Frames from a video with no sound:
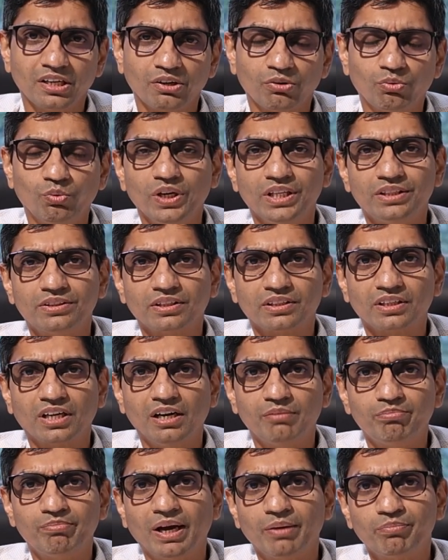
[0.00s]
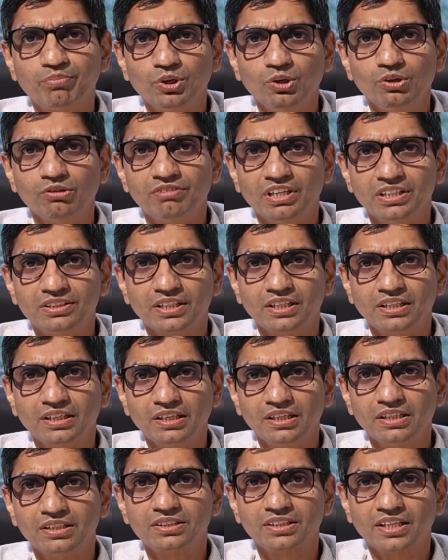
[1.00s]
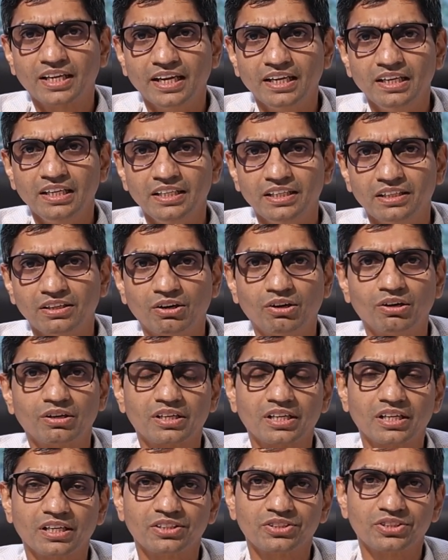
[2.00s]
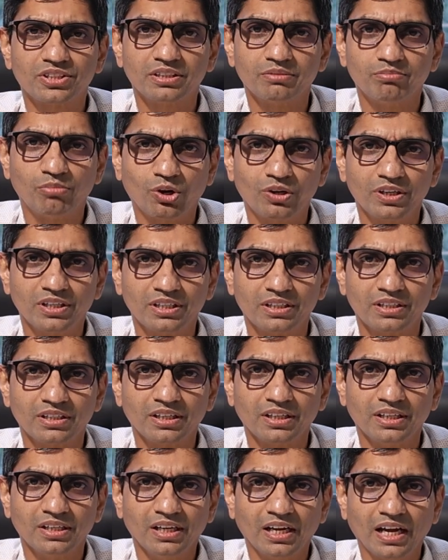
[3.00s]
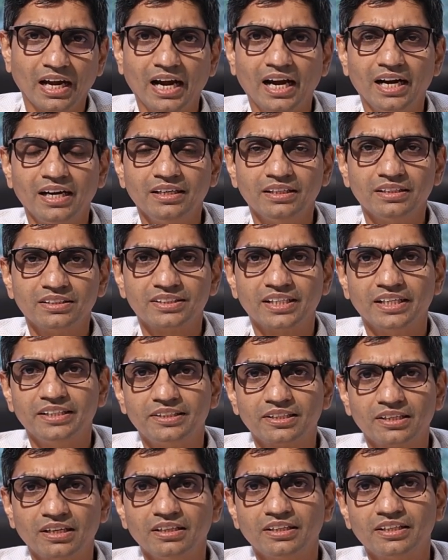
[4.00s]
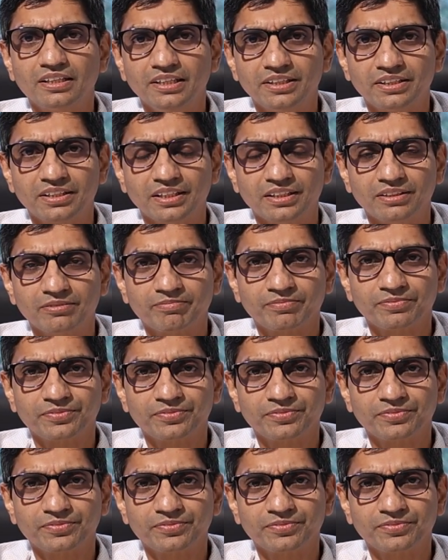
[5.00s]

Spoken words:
with a papillovesicular scaly or crusted border and central clearing.